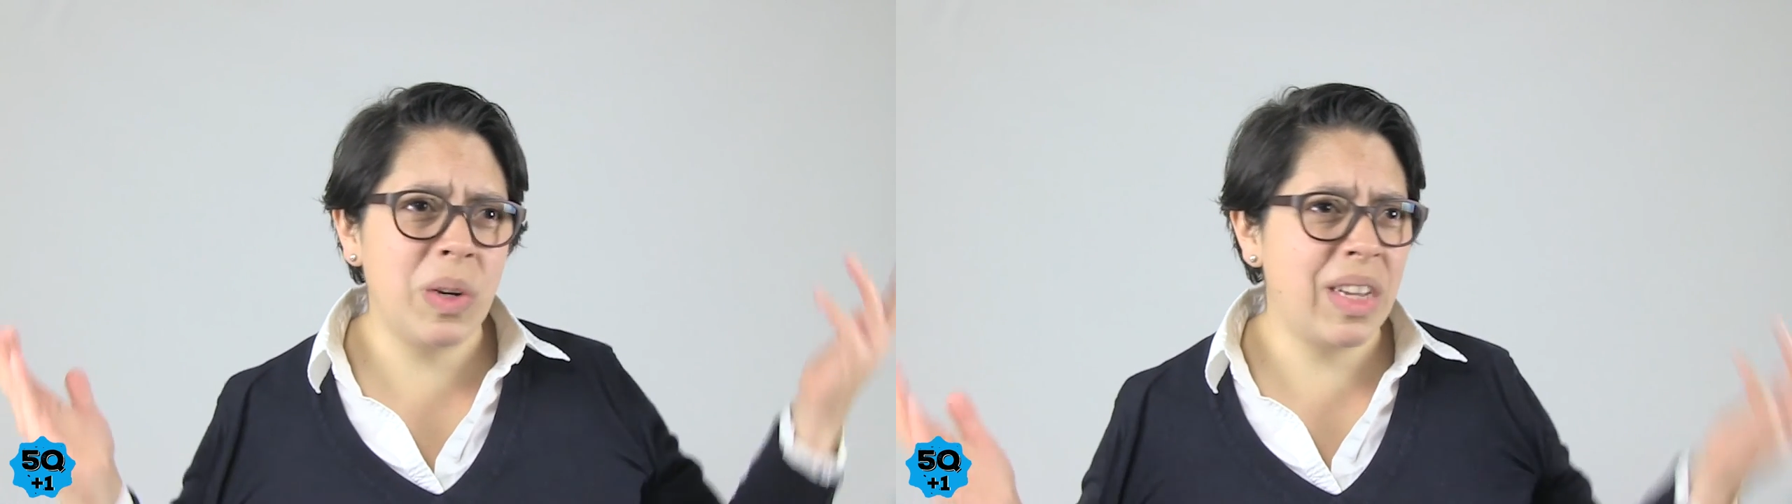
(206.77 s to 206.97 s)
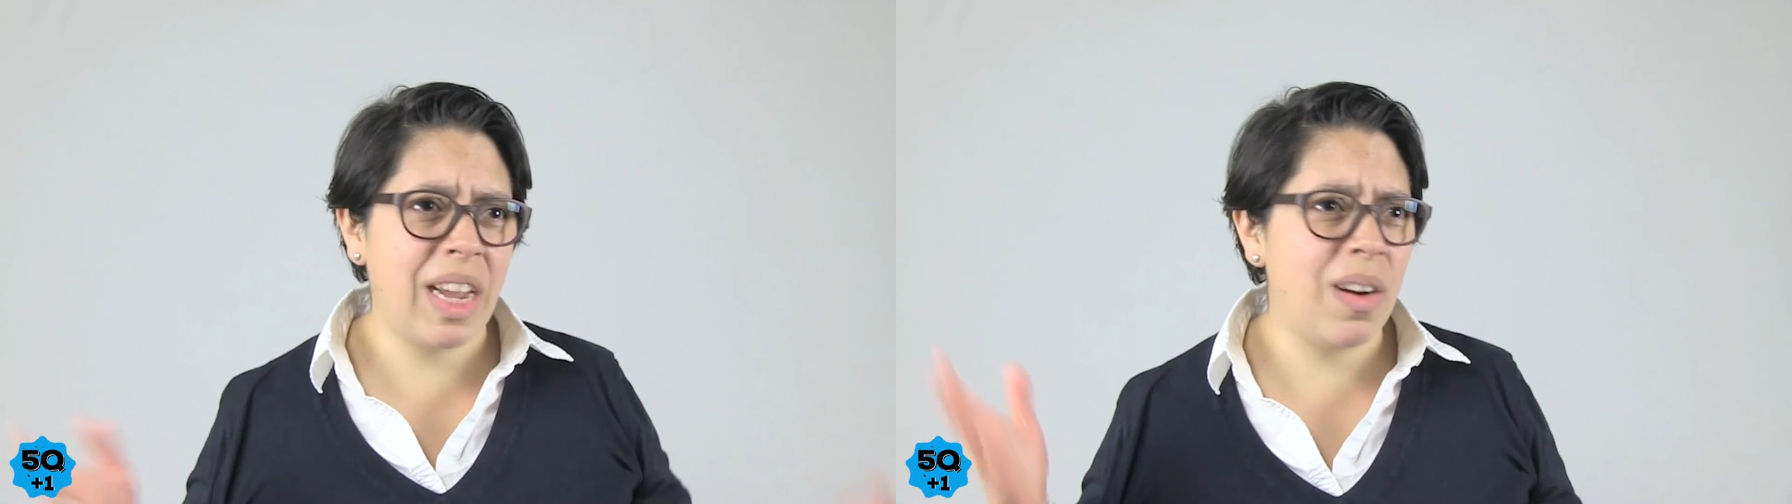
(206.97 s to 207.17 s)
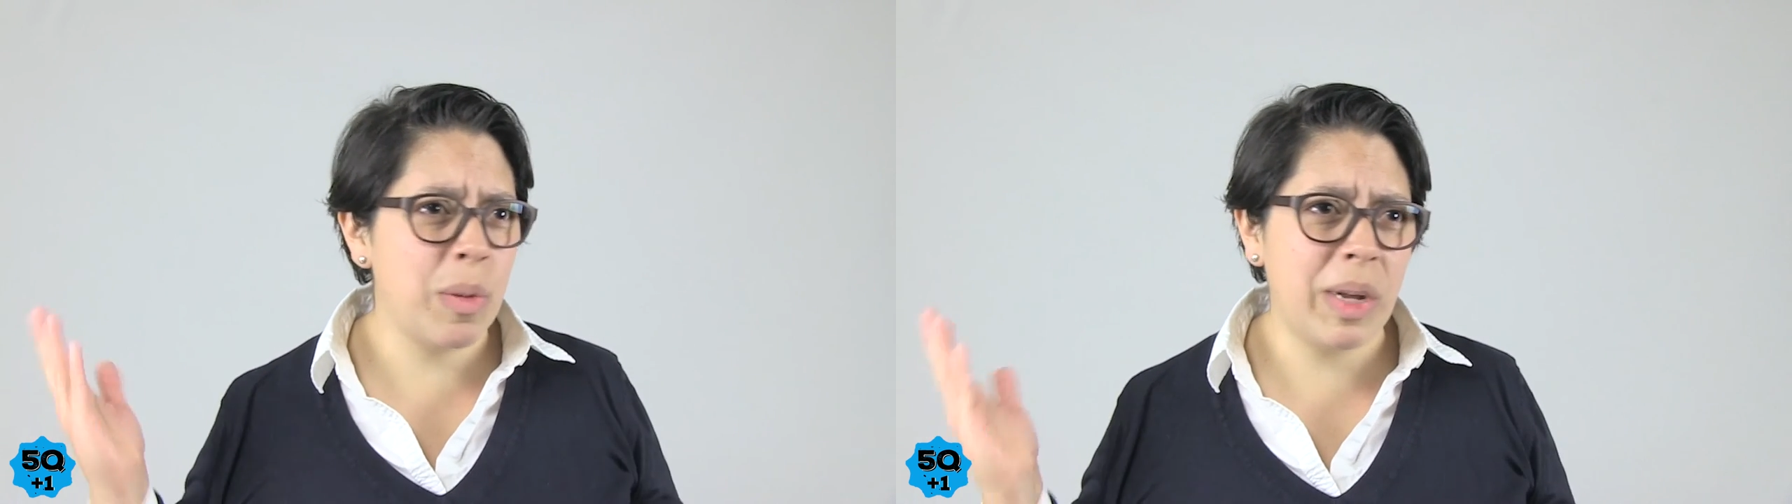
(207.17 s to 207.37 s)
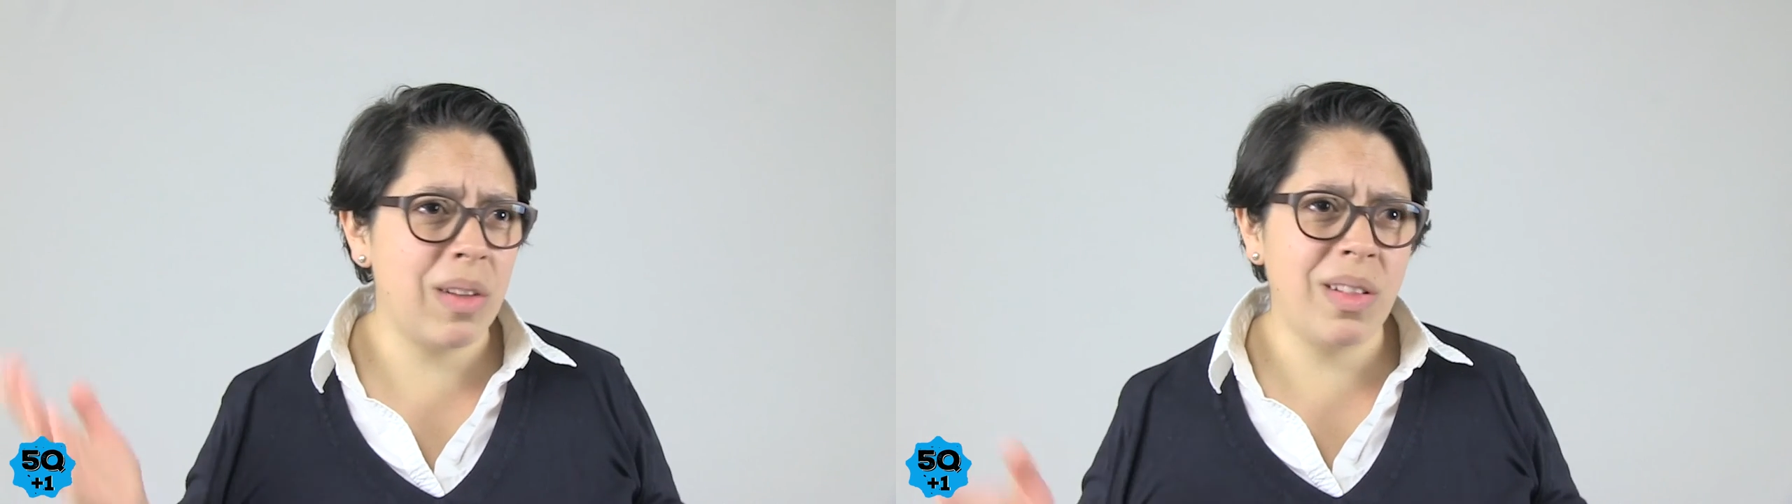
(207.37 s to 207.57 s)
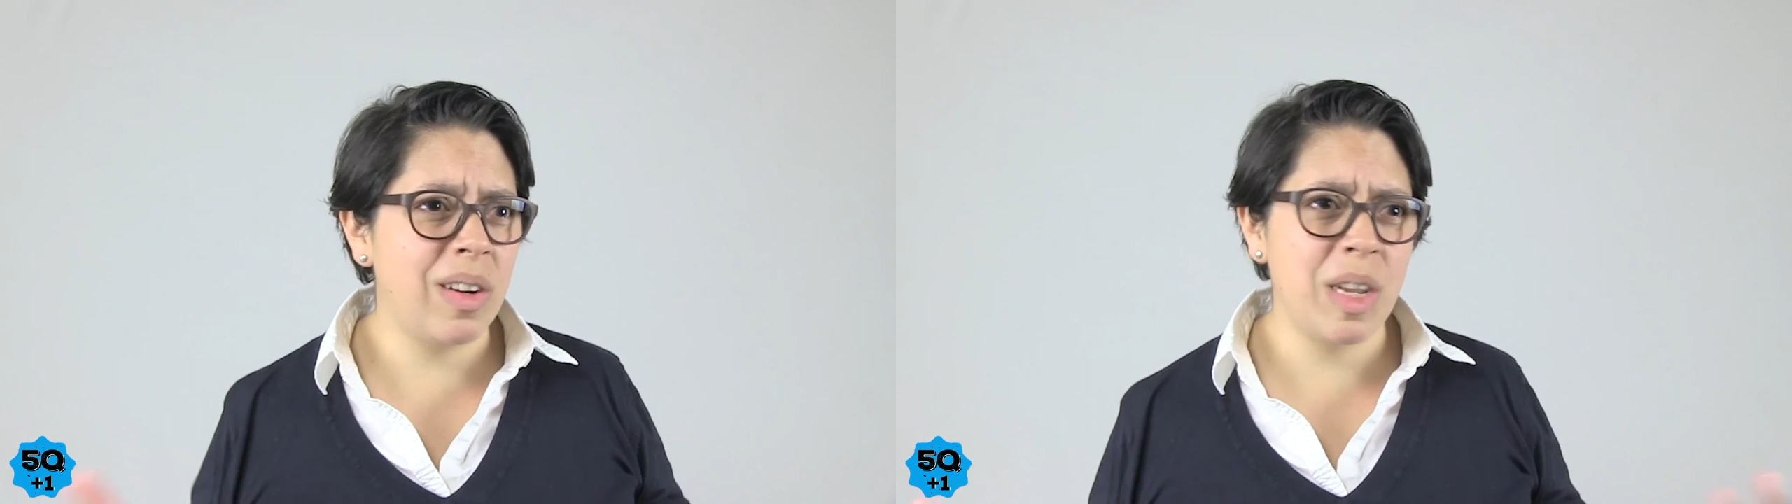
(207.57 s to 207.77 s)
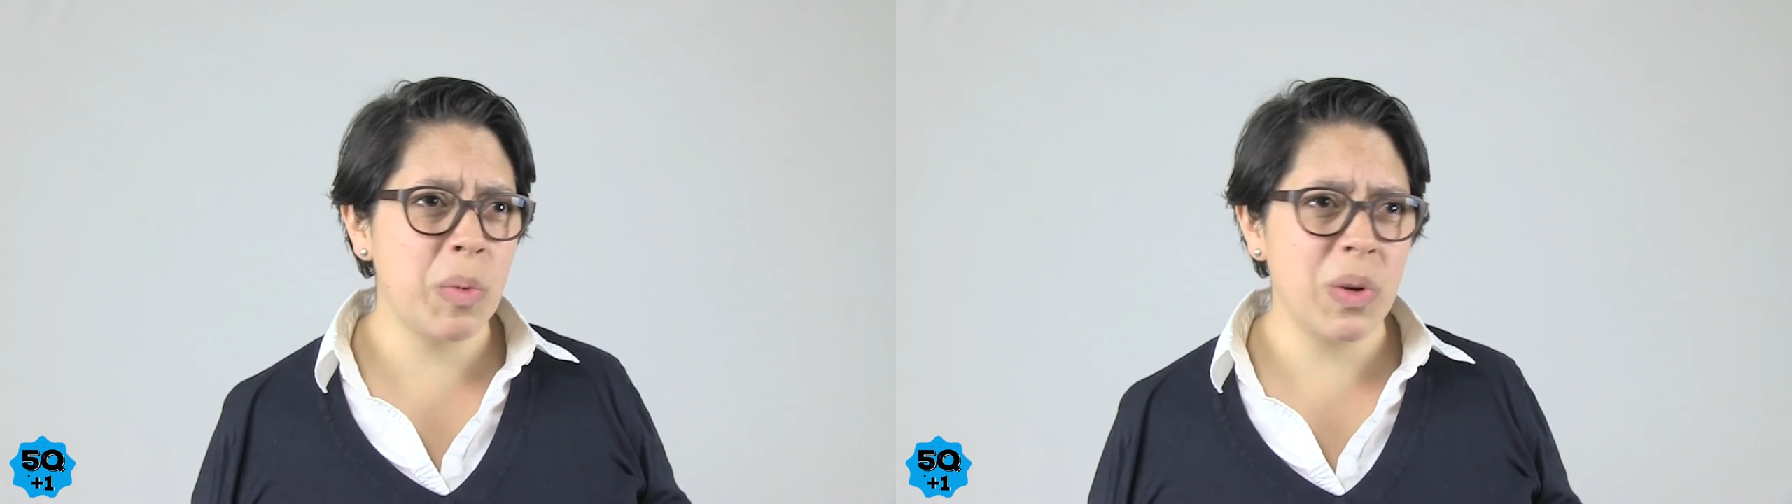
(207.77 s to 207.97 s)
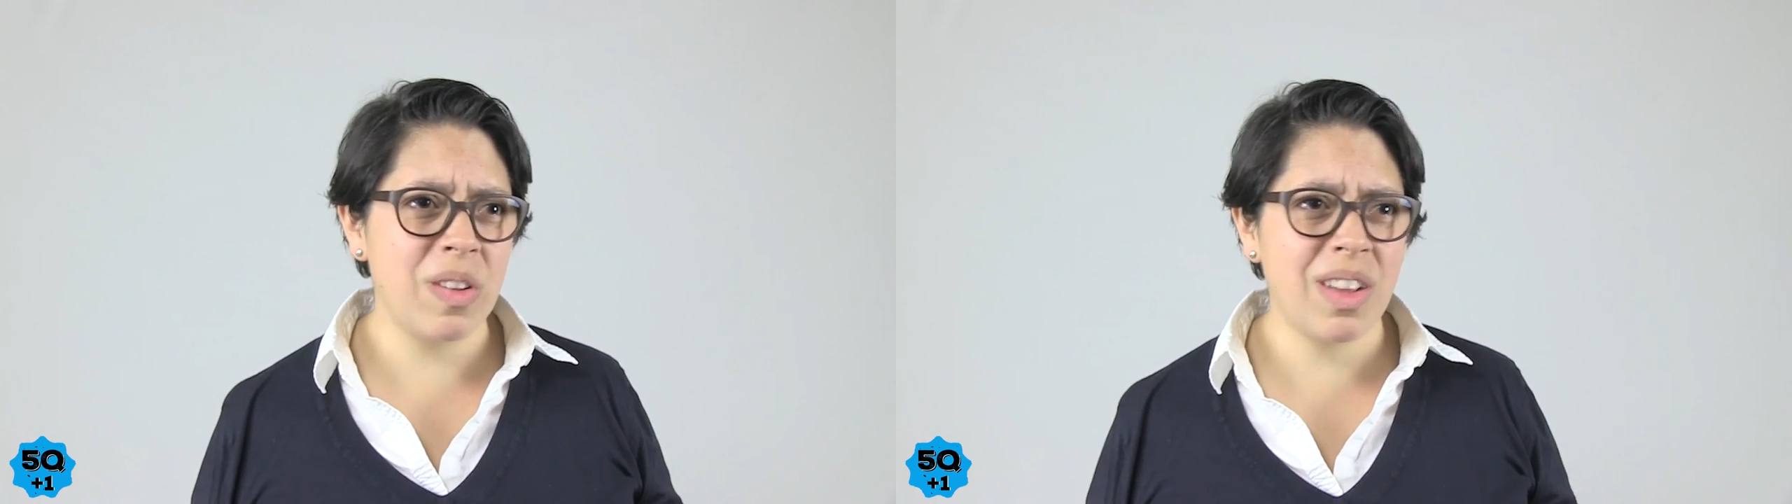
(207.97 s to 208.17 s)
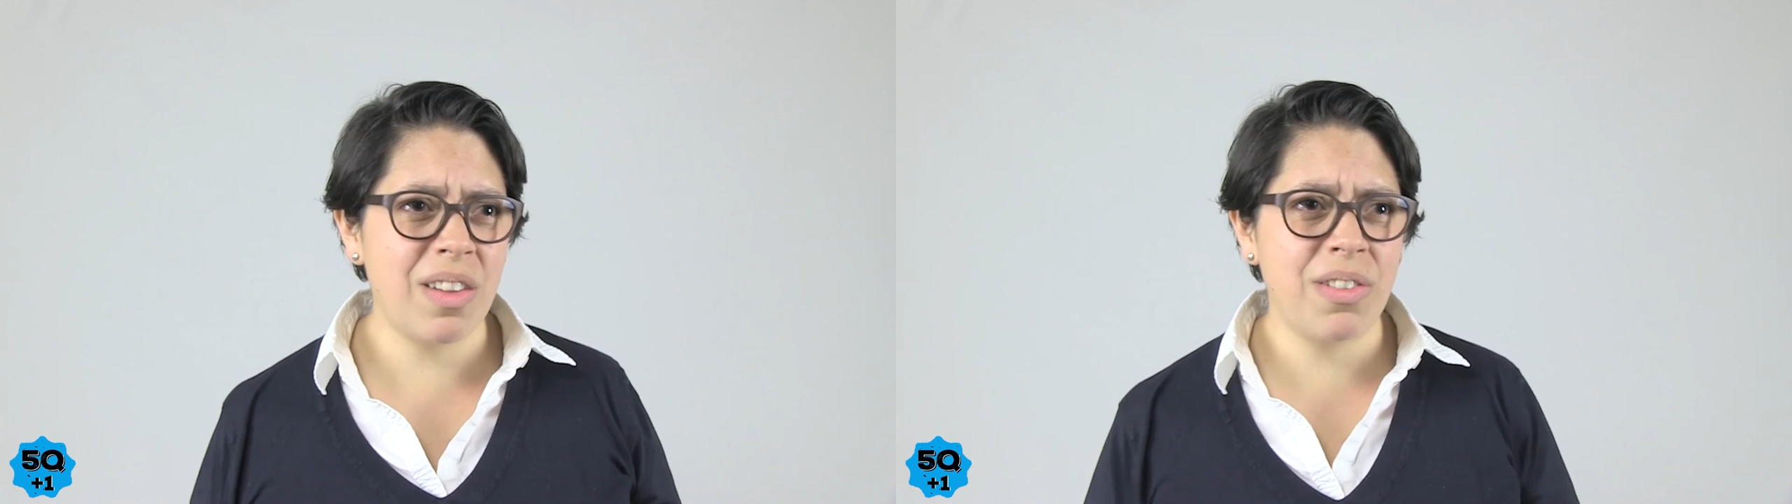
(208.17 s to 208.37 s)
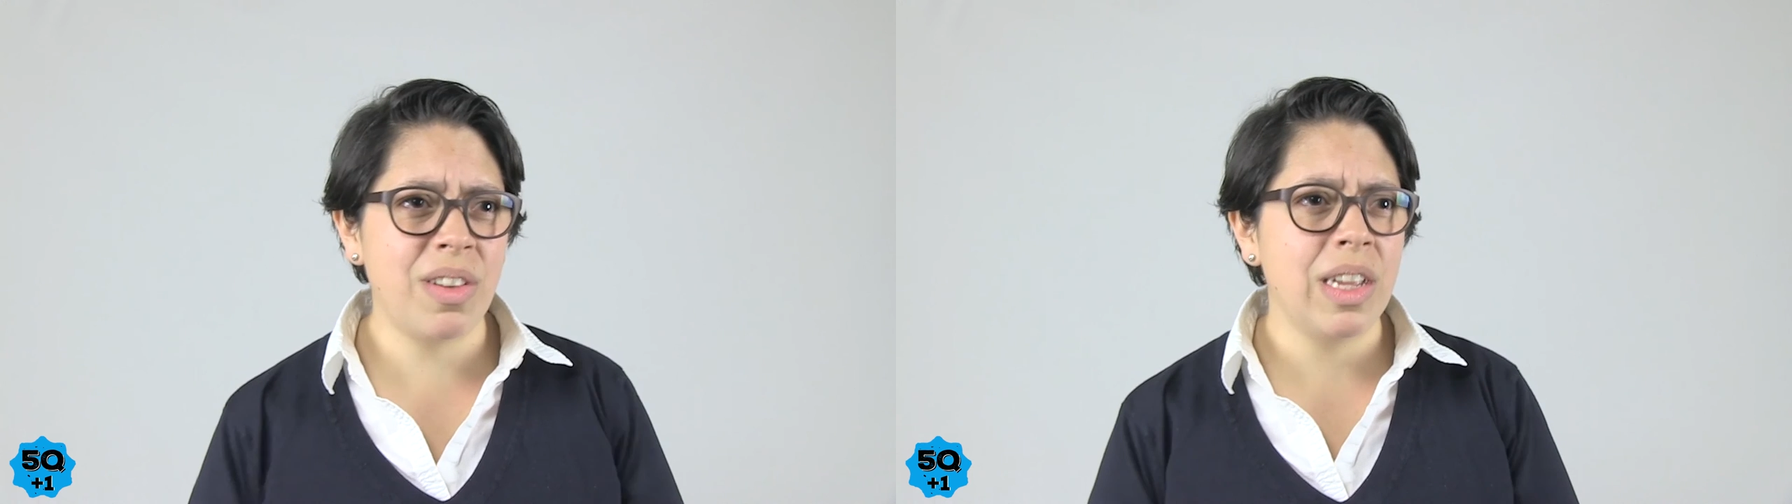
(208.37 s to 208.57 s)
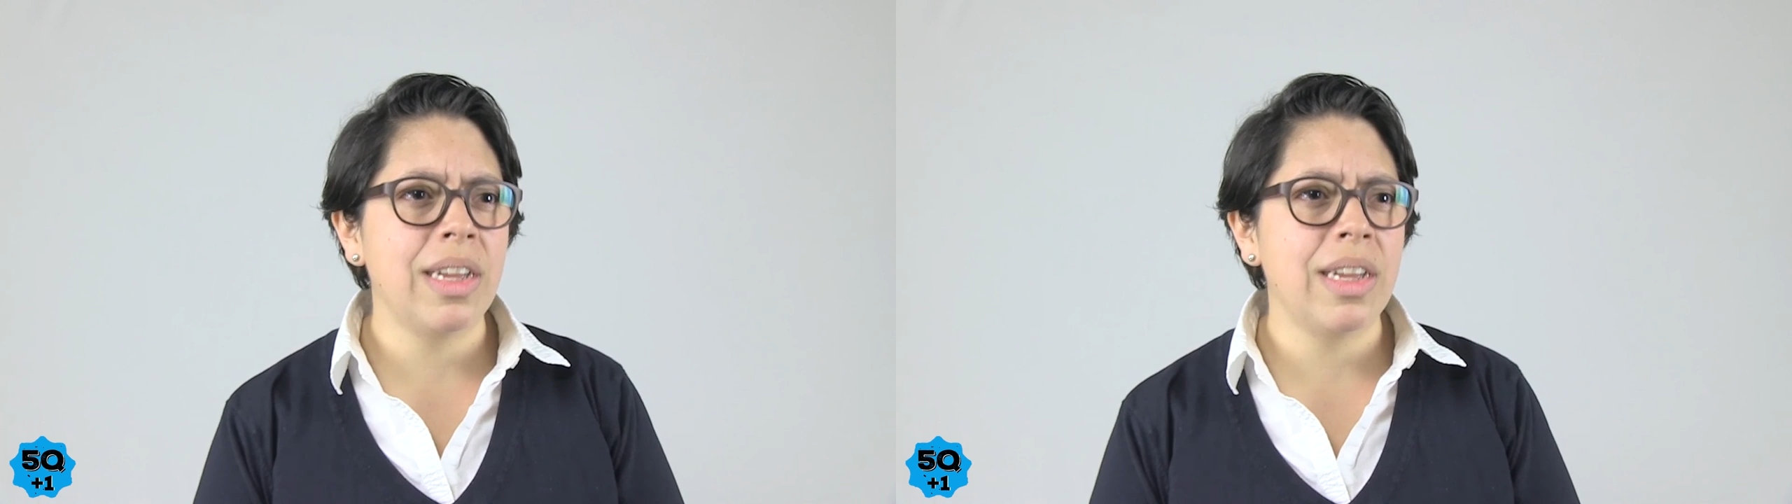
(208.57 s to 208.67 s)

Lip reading: would care about learning more stuff.